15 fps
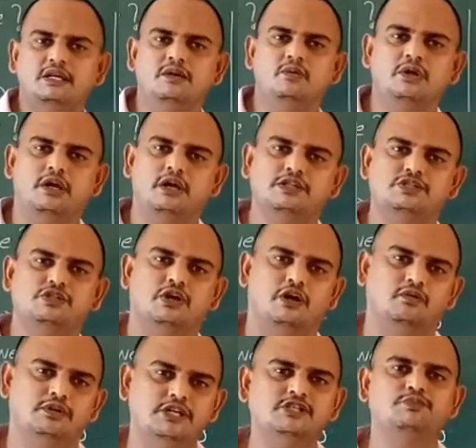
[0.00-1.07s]
easily we can
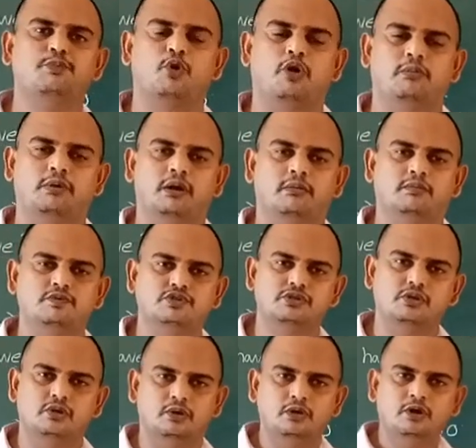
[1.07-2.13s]
solve this problem.
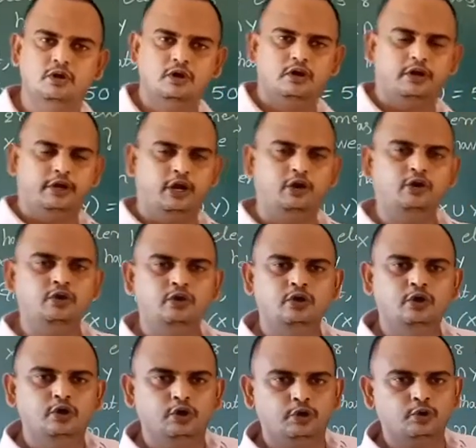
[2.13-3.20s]
So
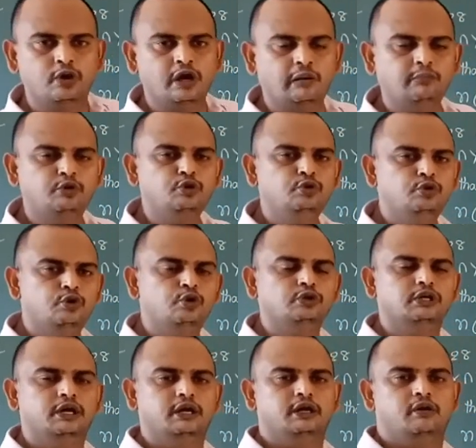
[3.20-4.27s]
now you come to
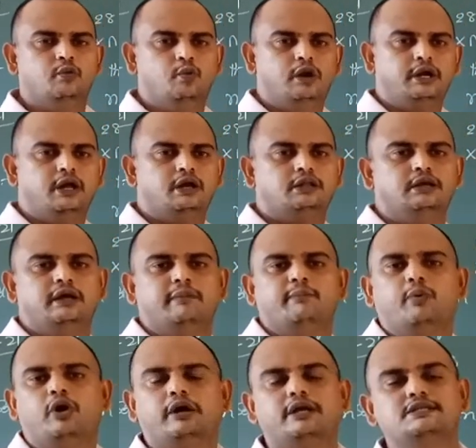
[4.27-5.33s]
know that what are
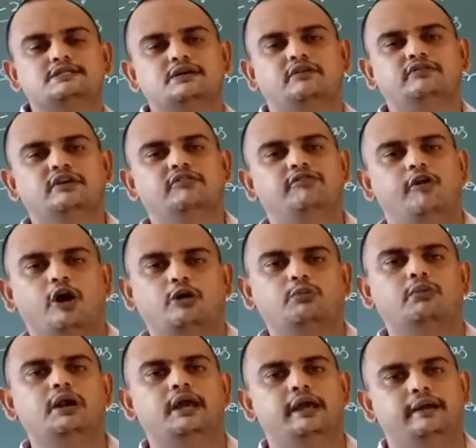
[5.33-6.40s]
the importance of the
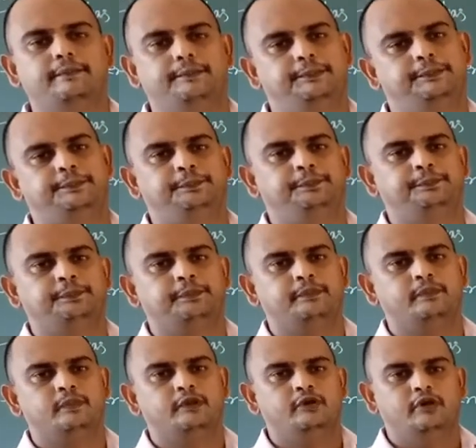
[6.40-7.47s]
formulae.
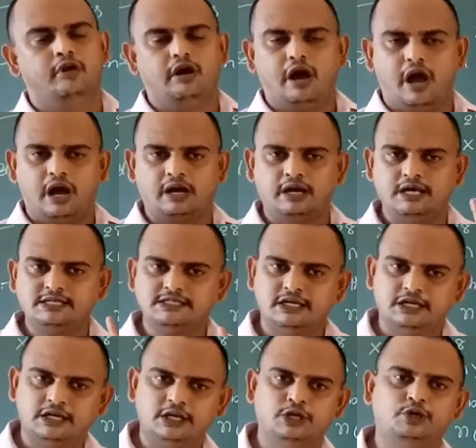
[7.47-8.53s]
Unless
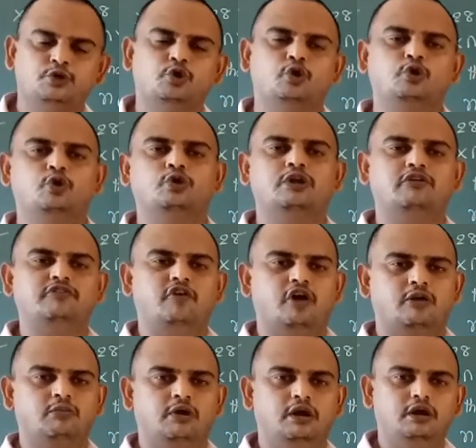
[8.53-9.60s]
until you don't know the
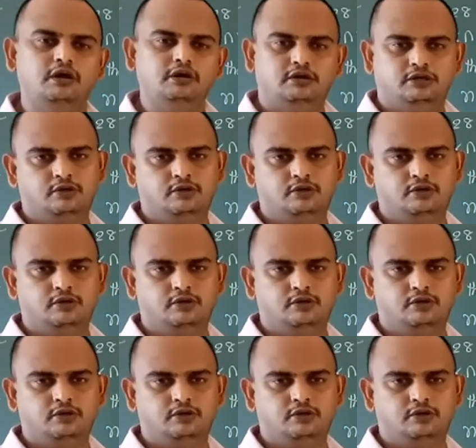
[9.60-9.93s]
formula,